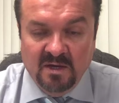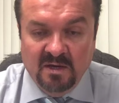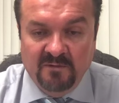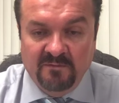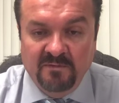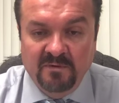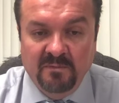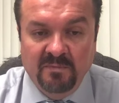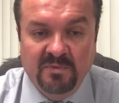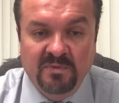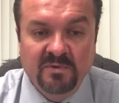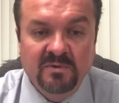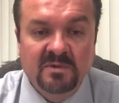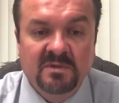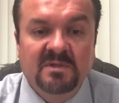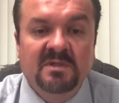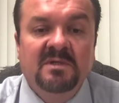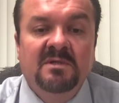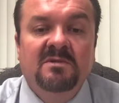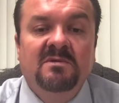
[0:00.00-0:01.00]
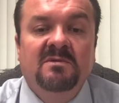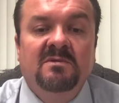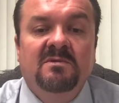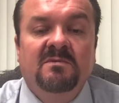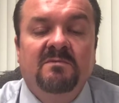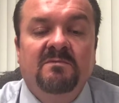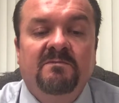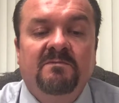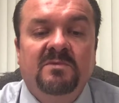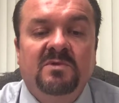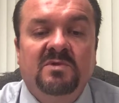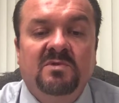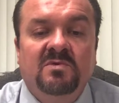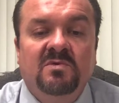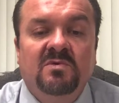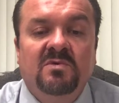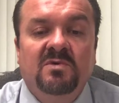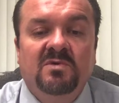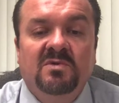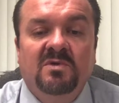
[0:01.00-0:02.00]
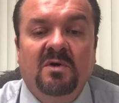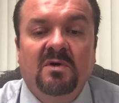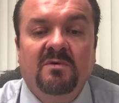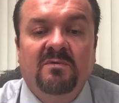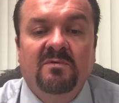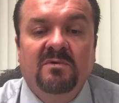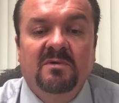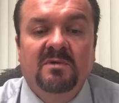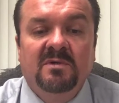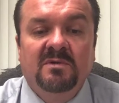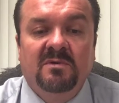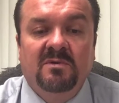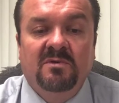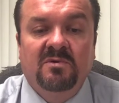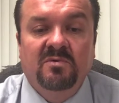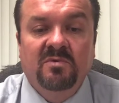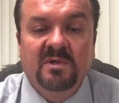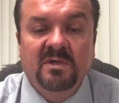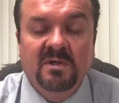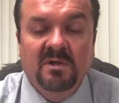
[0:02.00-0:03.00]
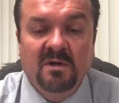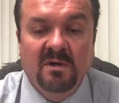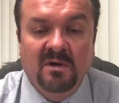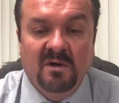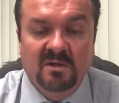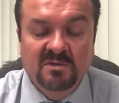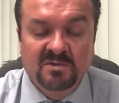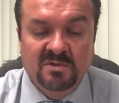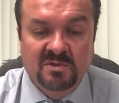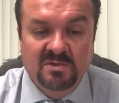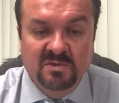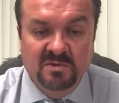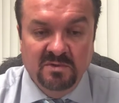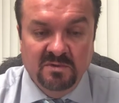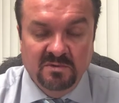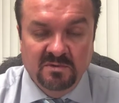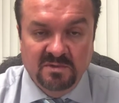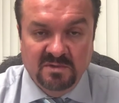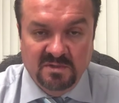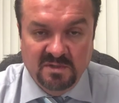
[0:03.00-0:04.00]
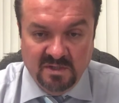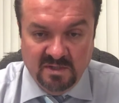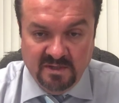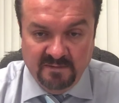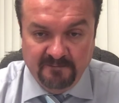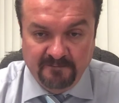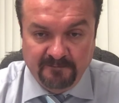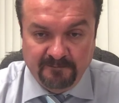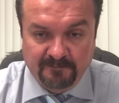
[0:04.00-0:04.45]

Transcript: from 13 schools over a 3-year longitudinal study.